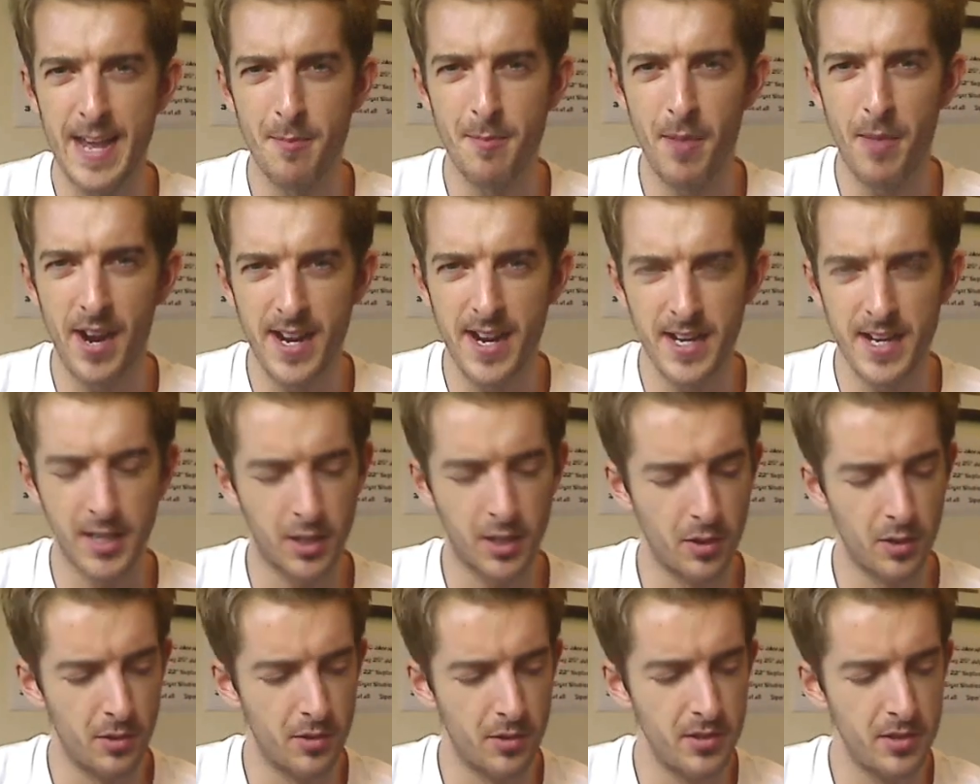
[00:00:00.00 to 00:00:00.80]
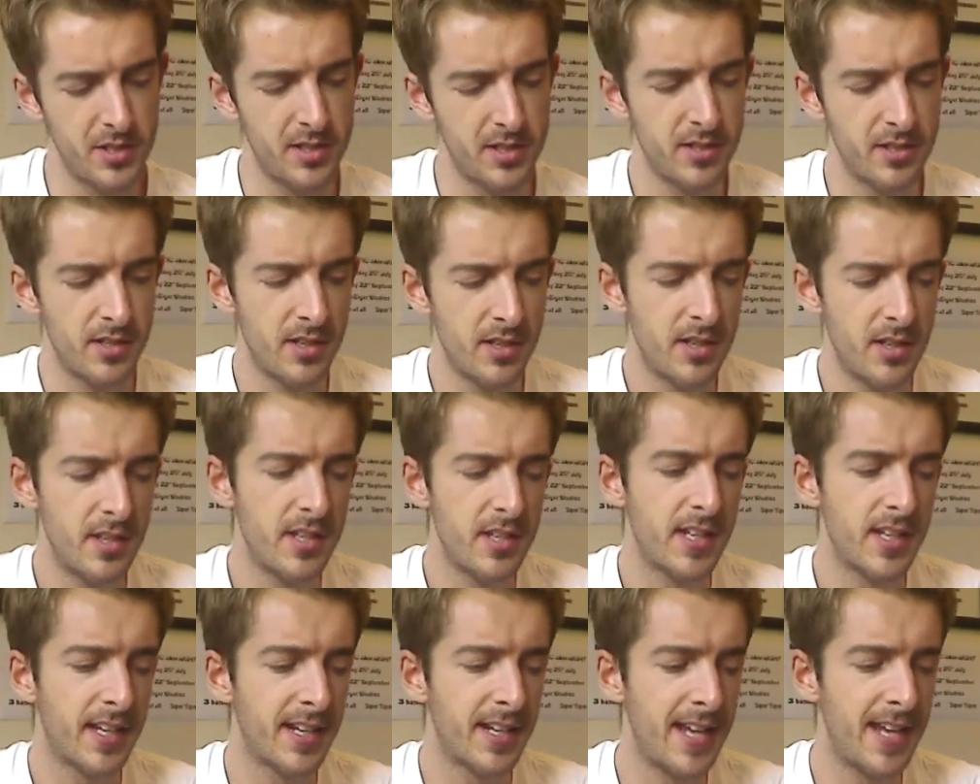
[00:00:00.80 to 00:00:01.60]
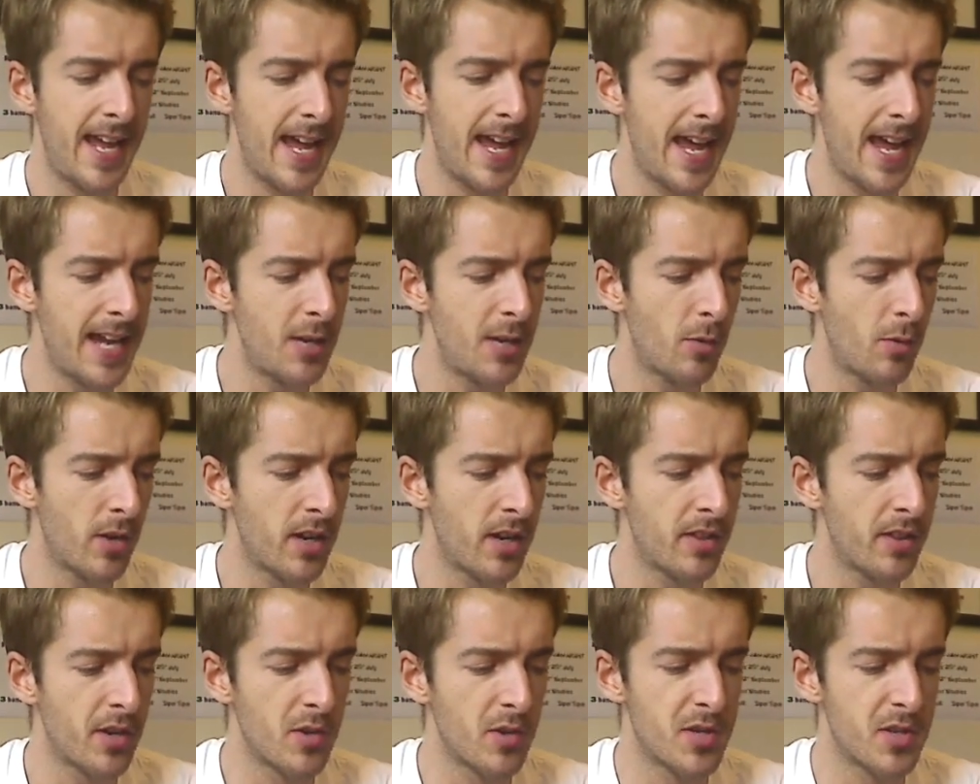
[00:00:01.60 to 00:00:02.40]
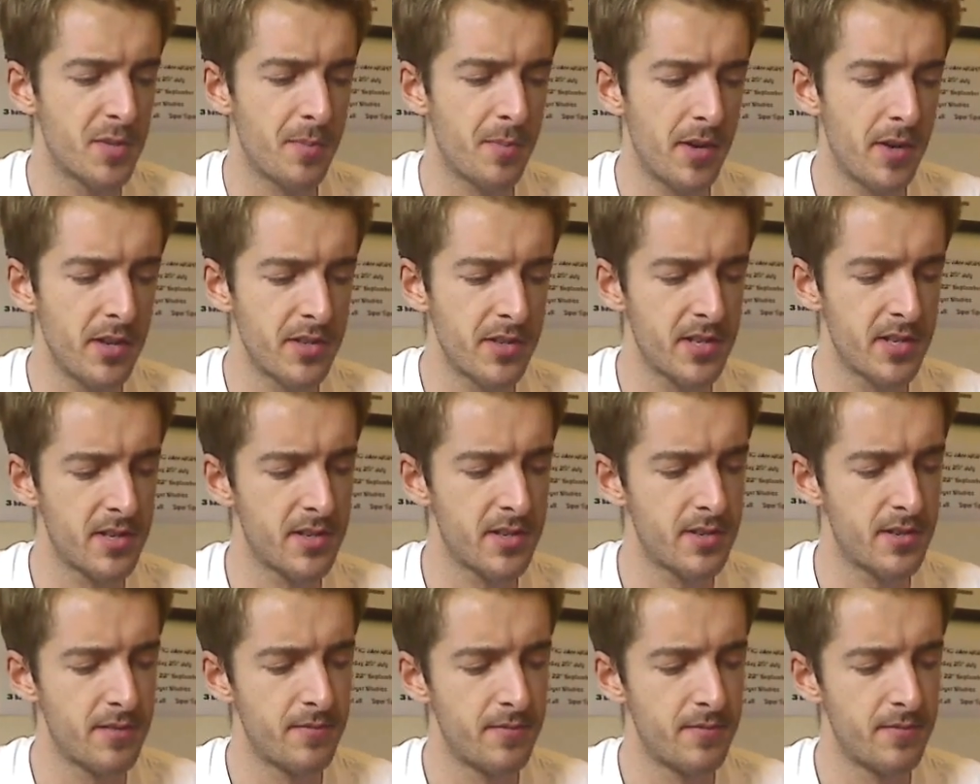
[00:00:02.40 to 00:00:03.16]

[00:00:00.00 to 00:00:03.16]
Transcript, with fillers: A minor chord, you can hit any one of those spots